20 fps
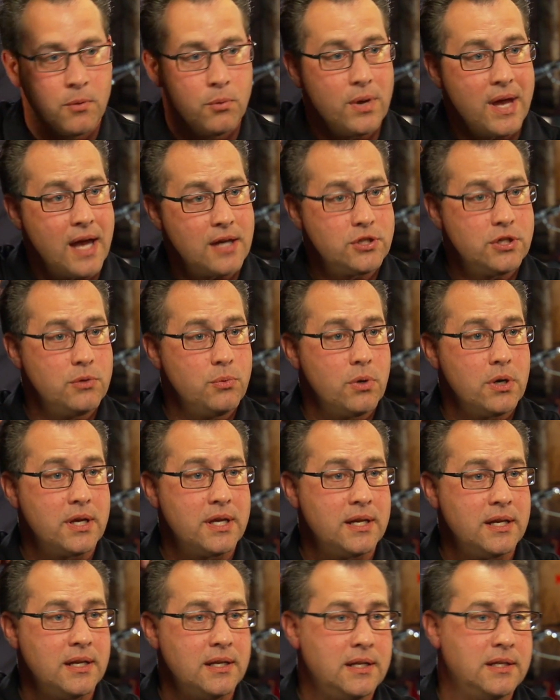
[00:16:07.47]
We actually
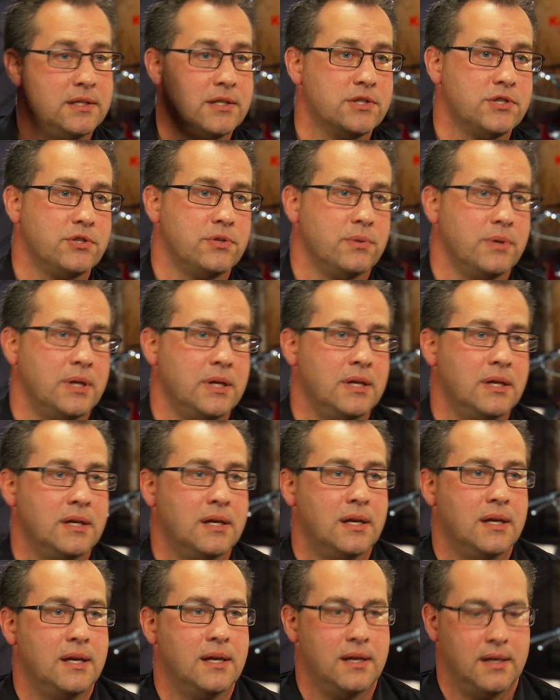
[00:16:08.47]
work in an industry
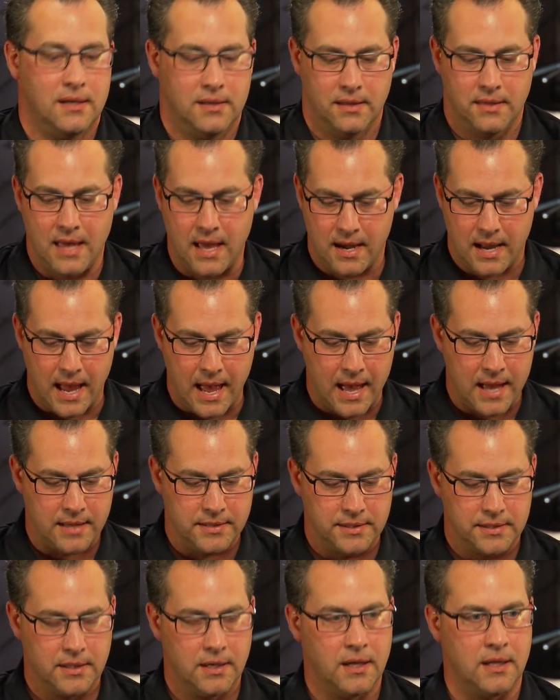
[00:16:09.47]
that
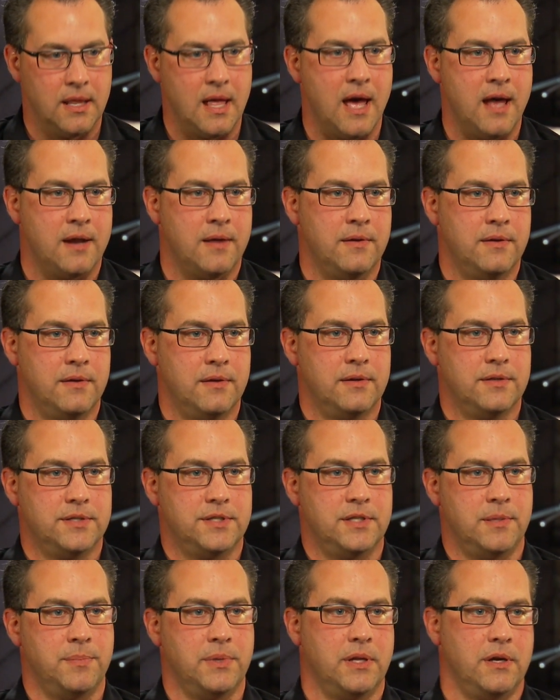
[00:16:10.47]
has a lot of
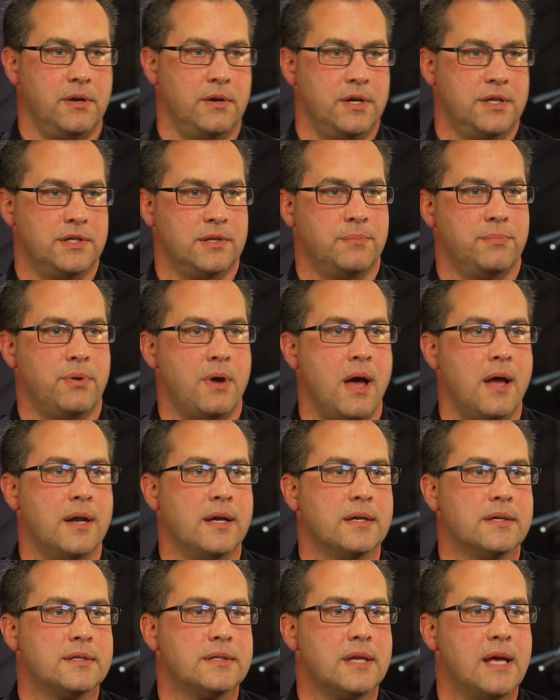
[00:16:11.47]
similarities in
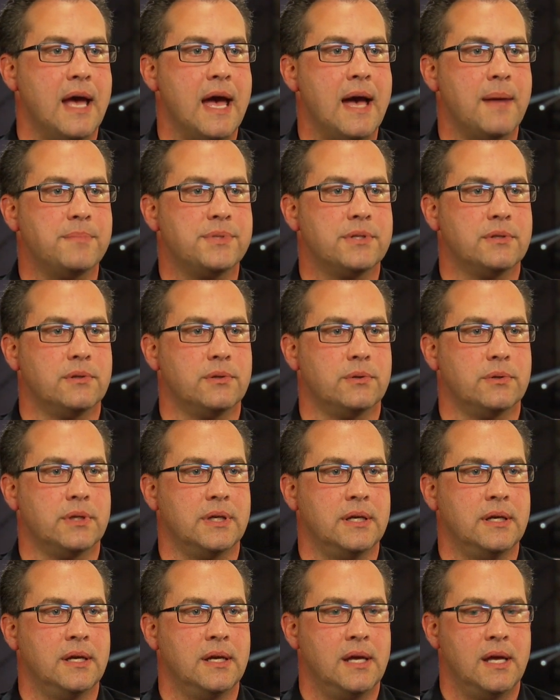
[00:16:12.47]
products.
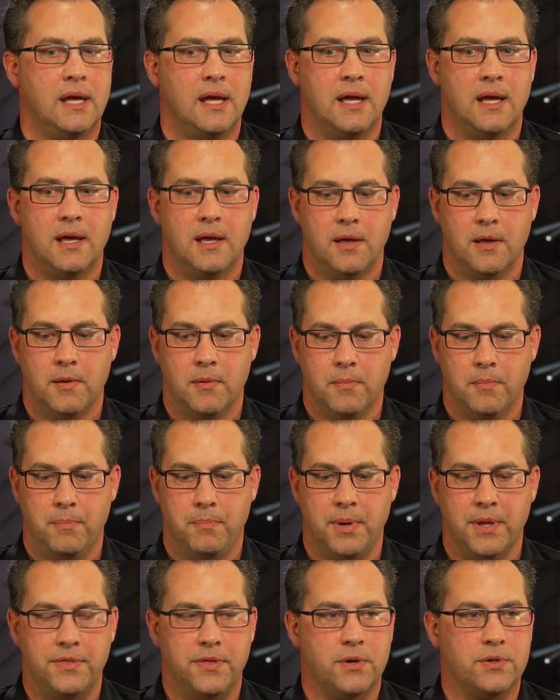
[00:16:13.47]
Absolutely.
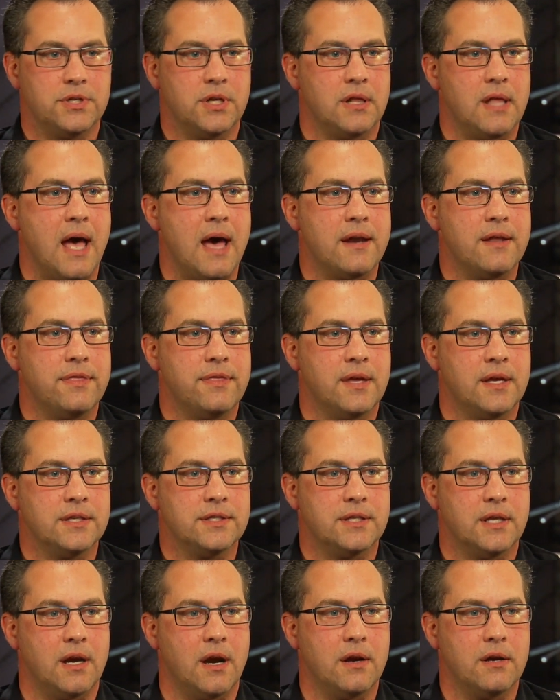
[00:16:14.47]
But there's a lot of
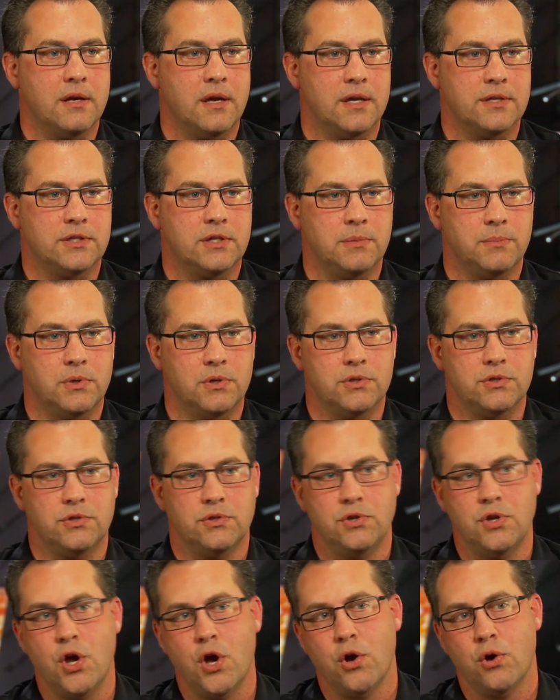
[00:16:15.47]
things that our customers
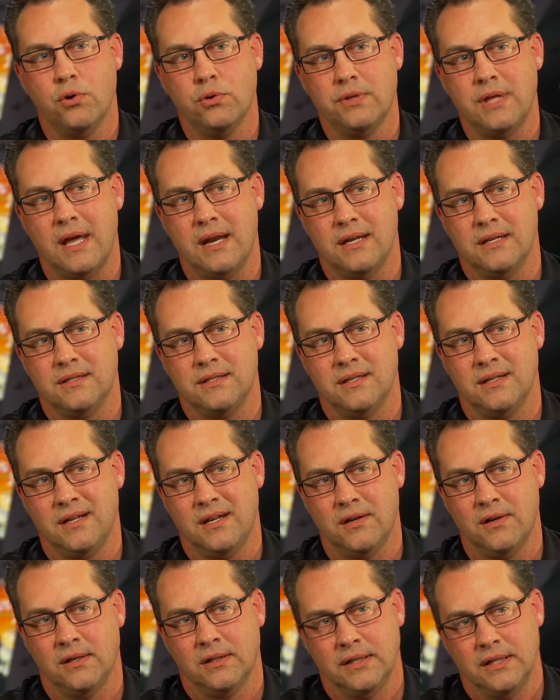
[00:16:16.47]
know that is
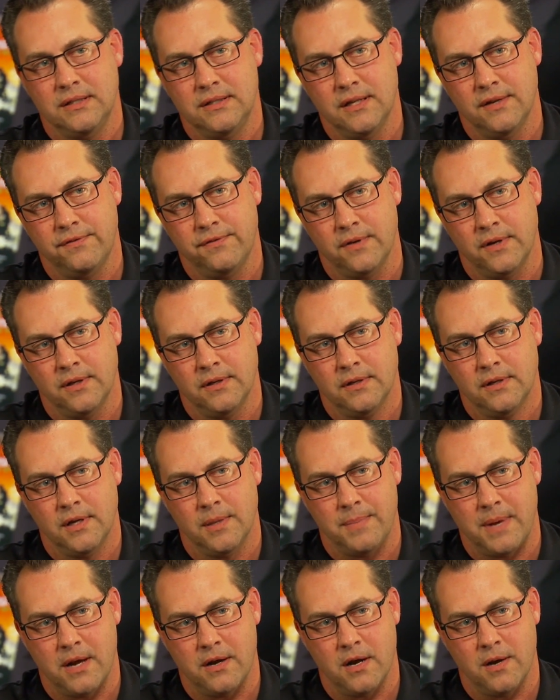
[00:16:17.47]
inherently different
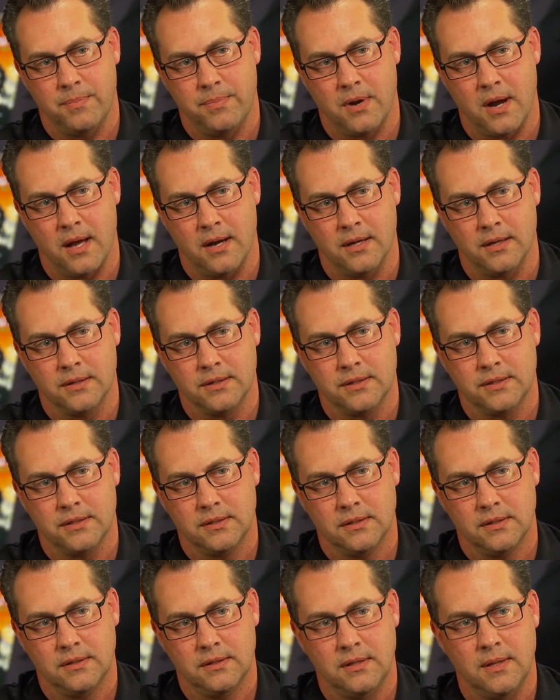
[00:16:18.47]
about our
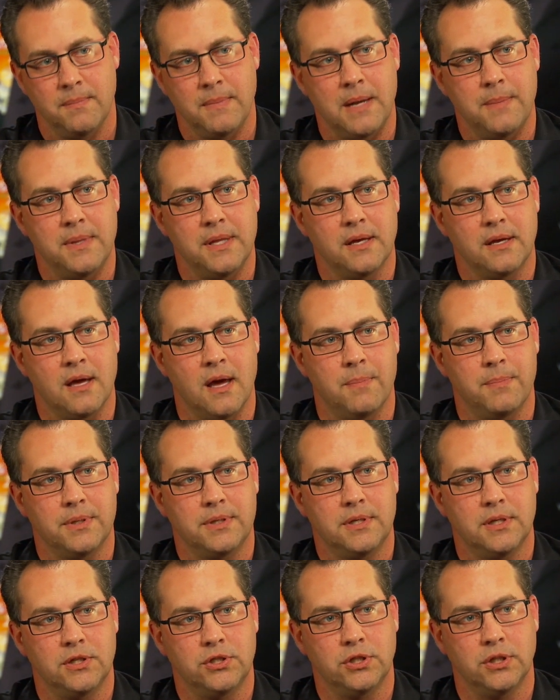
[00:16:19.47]
products than maybe the
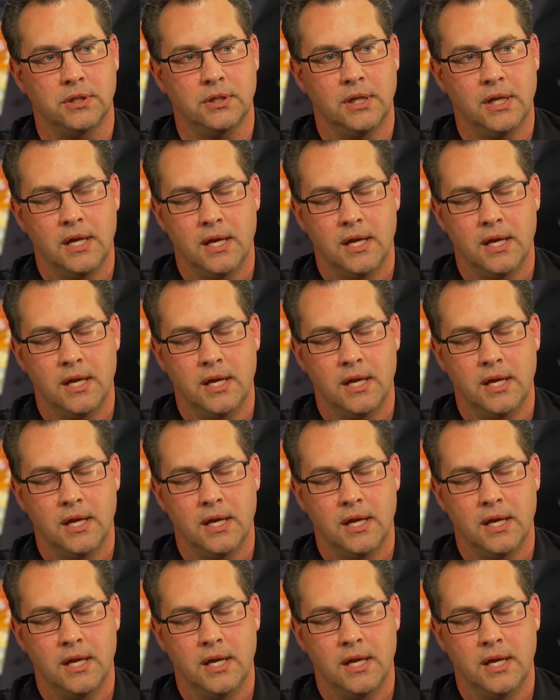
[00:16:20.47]
competition.